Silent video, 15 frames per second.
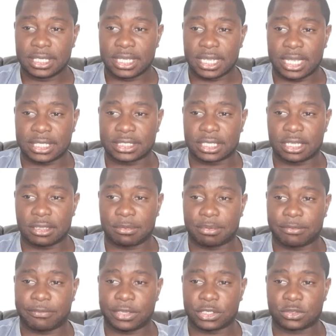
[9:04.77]
as a
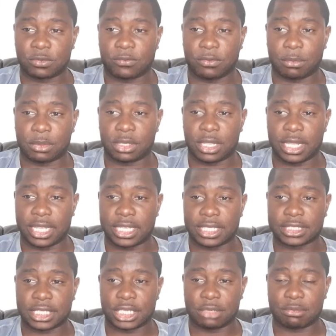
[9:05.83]
professional footballer and
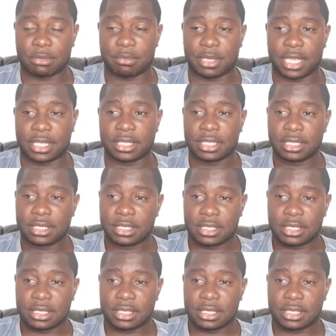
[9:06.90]
as a human being.